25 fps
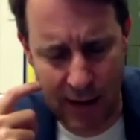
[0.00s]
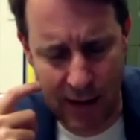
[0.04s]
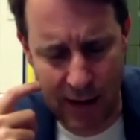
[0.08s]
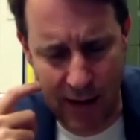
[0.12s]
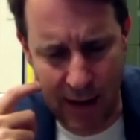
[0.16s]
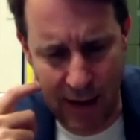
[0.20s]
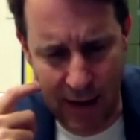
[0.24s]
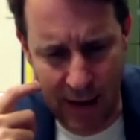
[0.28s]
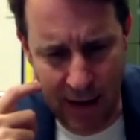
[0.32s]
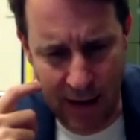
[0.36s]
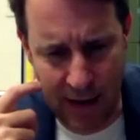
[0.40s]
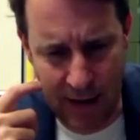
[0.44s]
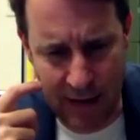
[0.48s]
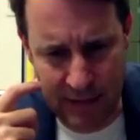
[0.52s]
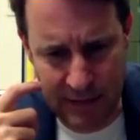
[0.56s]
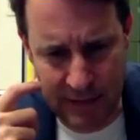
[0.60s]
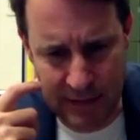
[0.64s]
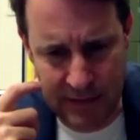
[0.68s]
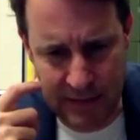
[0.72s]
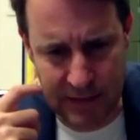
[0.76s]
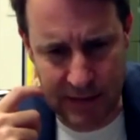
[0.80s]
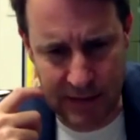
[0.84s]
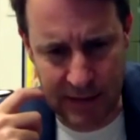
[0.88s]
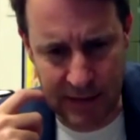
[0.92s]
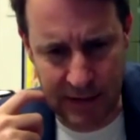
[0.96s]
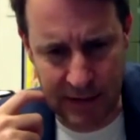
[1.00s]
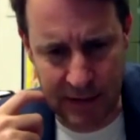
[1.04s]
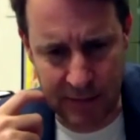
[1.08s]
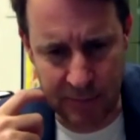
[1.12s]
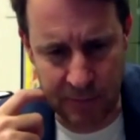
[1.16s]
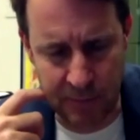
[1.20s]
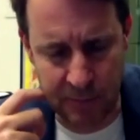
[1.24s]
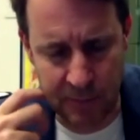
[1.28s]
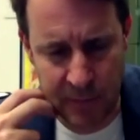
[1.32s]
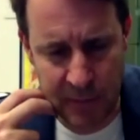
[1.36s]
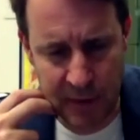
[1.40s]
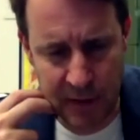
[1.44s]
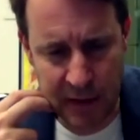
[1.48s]
And
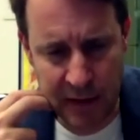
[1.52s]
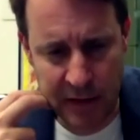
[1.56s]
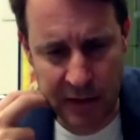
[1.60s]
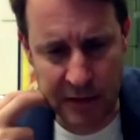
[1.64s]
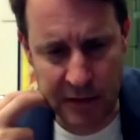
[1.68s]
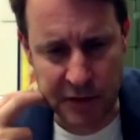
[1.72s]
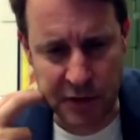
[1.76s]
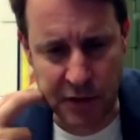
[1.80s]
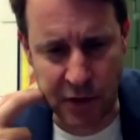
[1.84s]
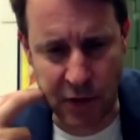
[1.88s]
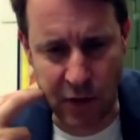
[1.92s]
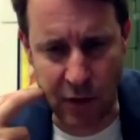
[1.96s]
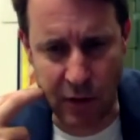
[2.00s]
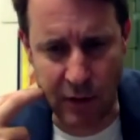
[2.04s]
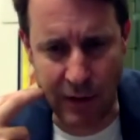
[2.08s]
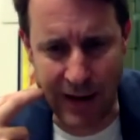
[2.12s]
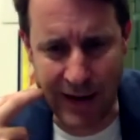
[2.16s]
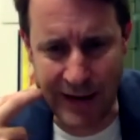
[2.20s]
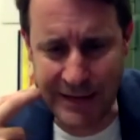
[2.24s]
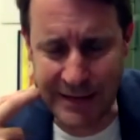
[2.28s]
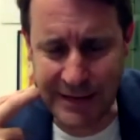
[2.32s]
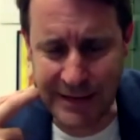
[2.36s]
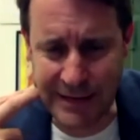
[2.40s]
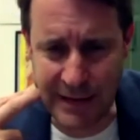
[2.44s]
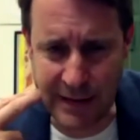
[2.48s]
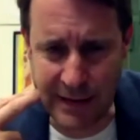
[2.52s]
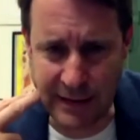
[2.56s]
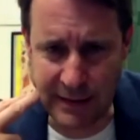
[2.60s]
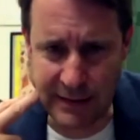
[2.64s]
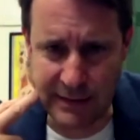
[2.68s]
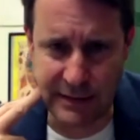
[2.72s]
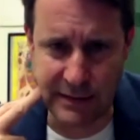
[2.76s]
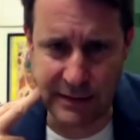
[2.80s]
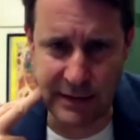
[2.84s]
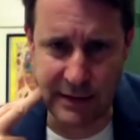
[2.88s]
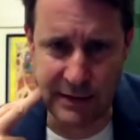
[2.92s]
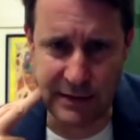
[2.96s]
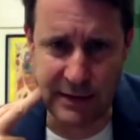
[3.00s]
um, so I think
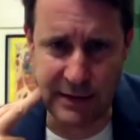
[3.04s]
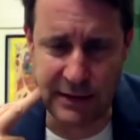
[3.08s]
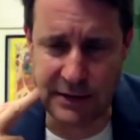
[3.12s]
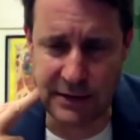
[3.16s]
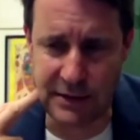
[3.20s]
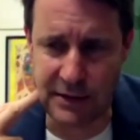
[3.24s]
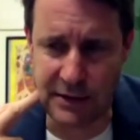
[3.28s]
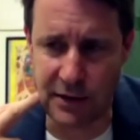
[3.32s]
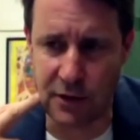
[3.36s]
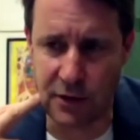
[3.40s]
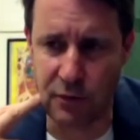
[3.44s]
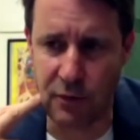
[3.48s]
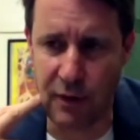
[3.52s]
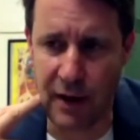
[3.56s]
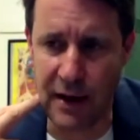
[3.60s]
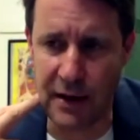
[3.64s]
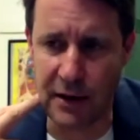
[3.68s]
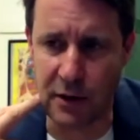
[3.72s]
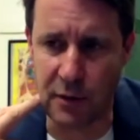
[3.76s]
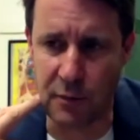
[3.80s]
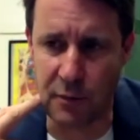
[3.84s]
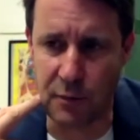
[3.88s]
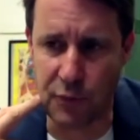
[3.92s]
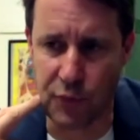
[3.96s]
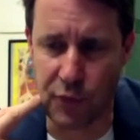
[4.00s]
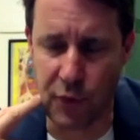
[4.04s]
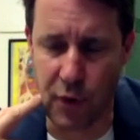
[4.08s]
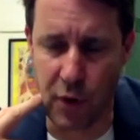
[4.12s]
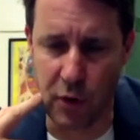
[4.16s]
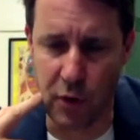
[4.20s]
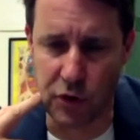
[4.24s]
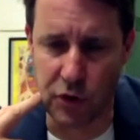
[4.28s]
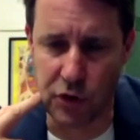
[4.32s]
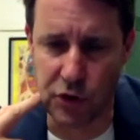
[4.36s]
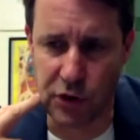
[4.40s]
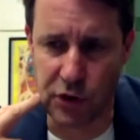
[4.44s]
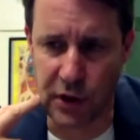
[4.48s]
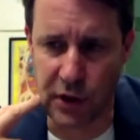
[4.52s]
this is the right approach.